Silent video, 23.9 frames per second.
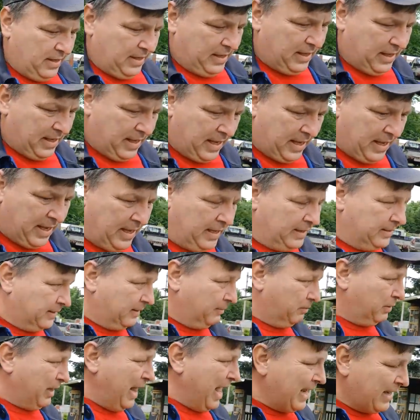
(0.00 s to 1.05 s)
And the
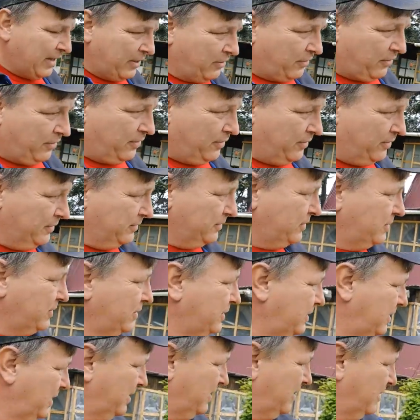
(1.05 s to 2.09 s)
black currants